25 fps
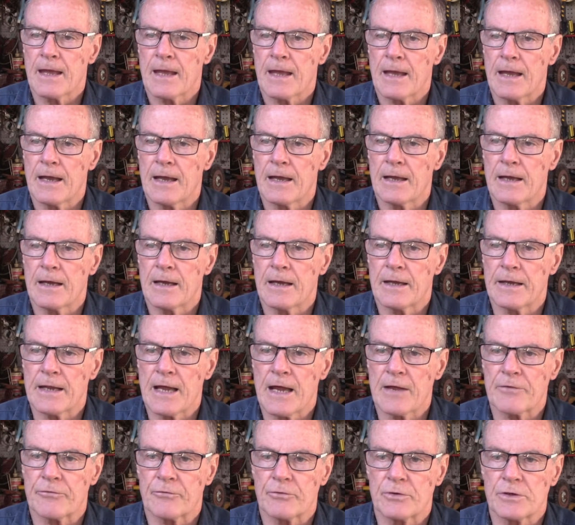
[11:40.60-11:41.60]

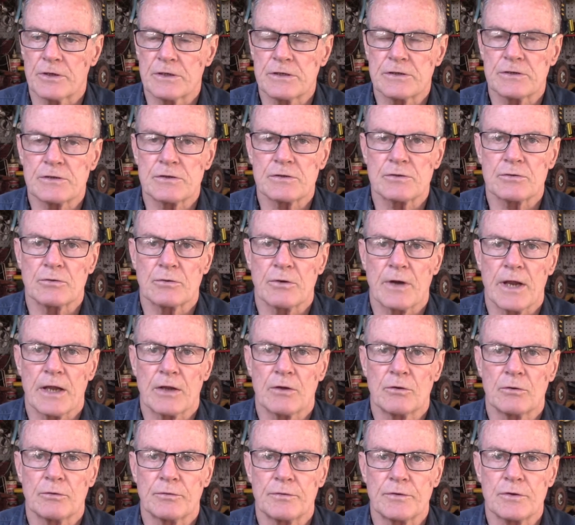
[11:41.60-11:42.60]
arthrodesis or
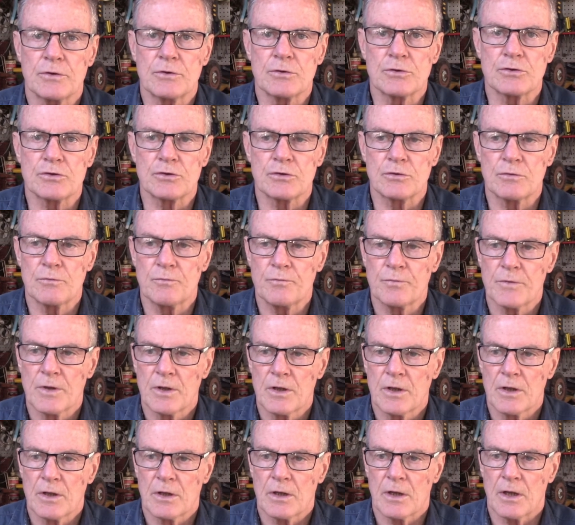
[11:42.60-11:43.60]
ankle fusion,
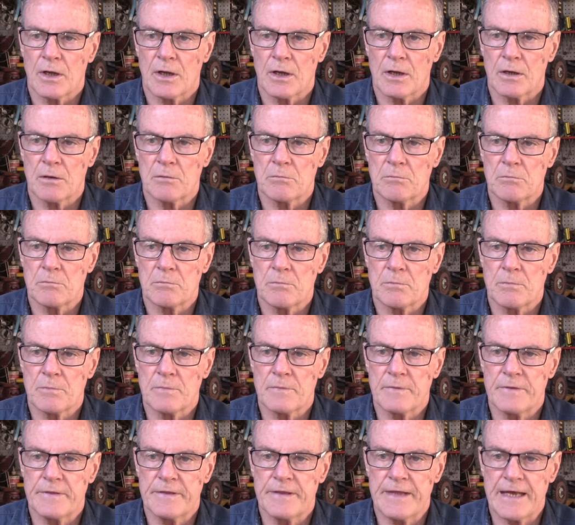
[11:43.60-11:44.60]

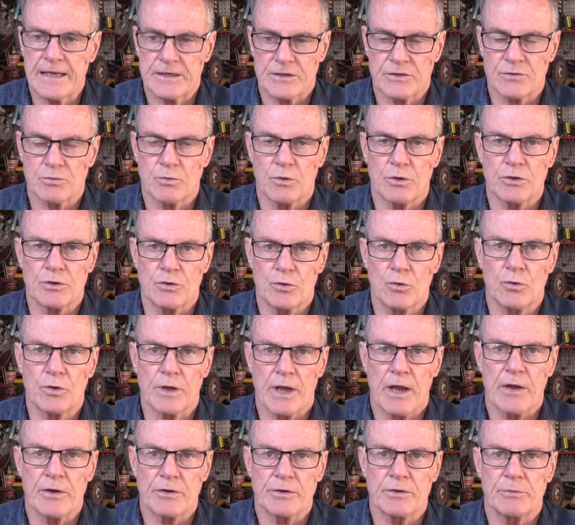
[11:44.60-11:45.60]
that's what you're
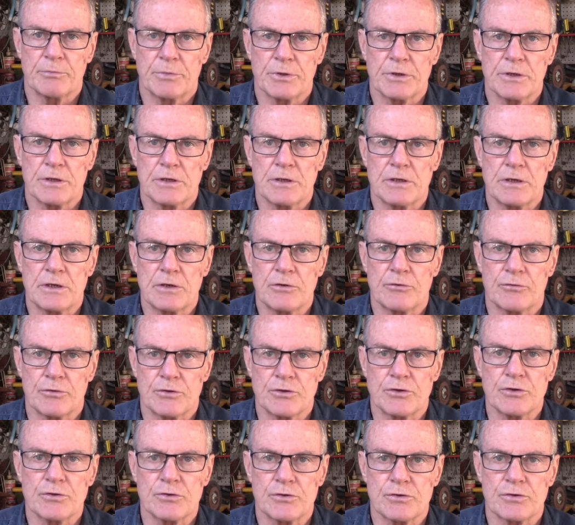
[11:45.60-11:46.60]
going to be
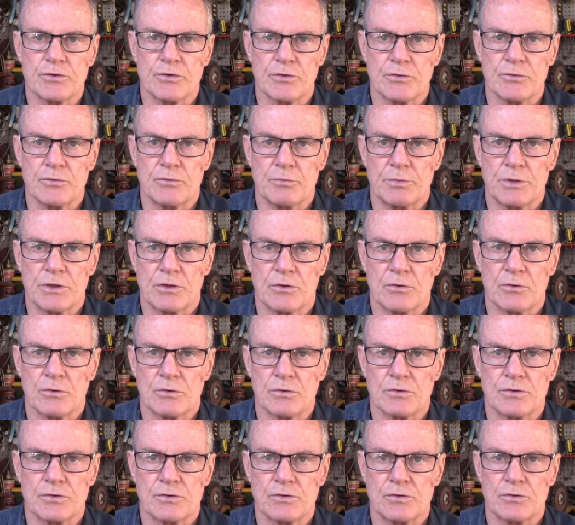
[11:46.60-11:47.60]
introduced to,
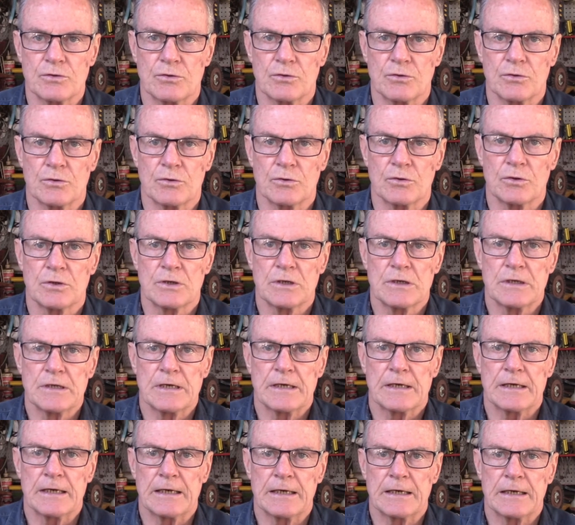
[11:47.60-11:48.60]
because your
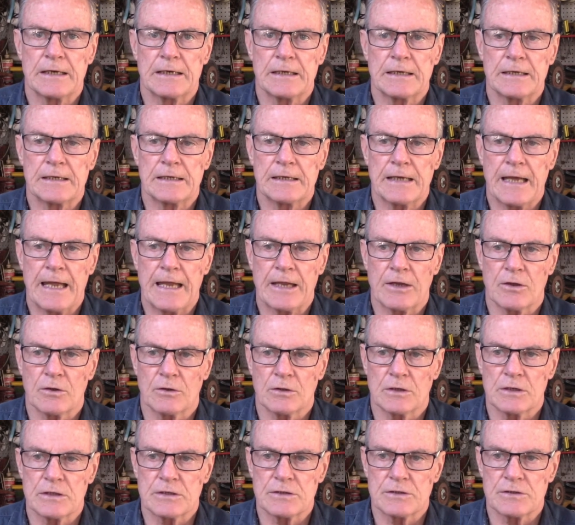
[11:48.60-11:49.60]

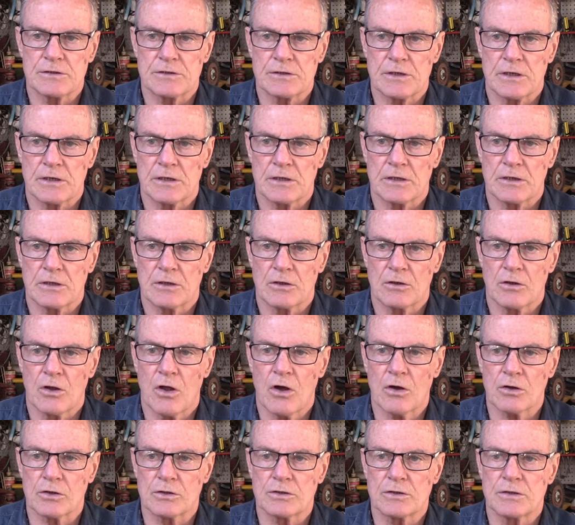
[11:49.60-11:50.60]
ankle is
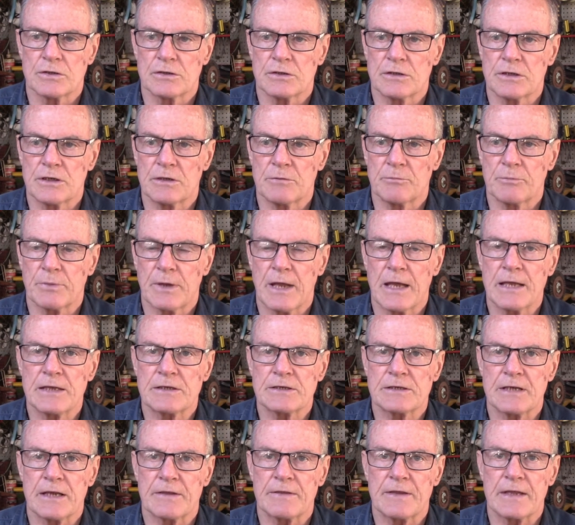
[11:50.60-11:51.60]
locked in
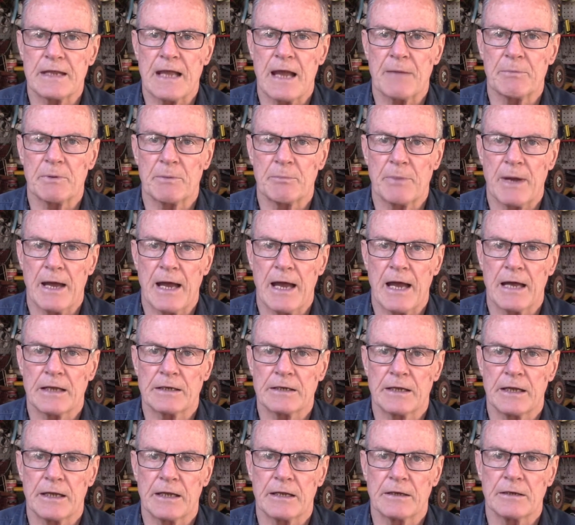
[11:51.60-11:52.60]
place at the upper
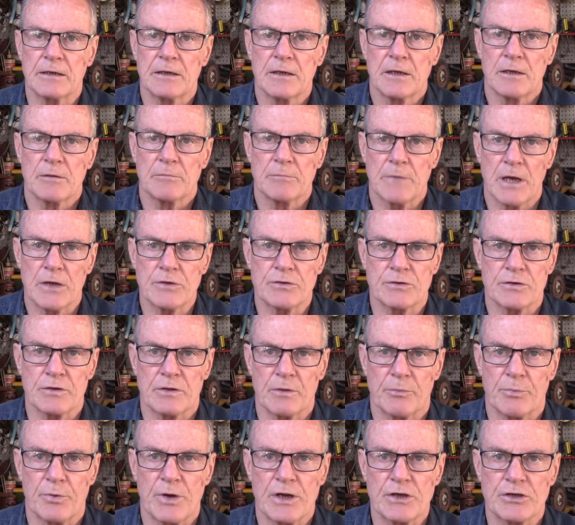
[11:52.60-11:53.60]
part, and most of
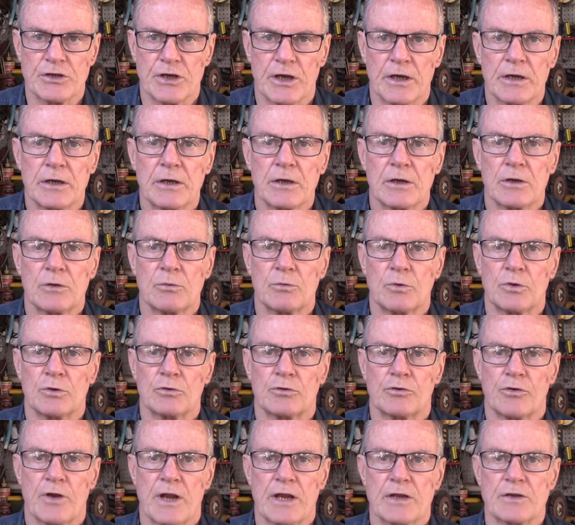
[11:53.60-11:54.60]
the pressure
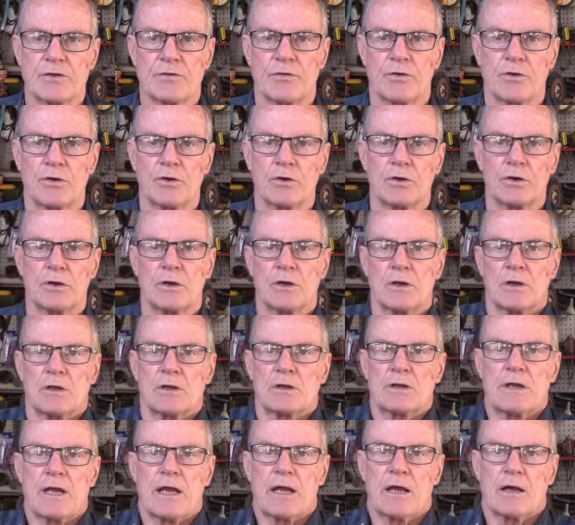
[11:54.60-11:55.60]
will transfer
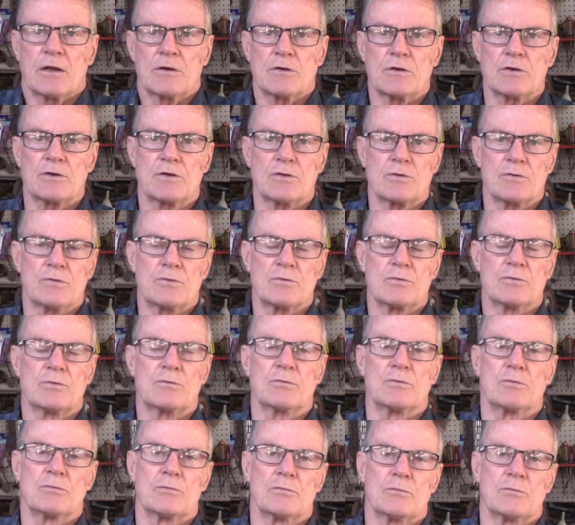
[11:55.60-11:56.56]
down to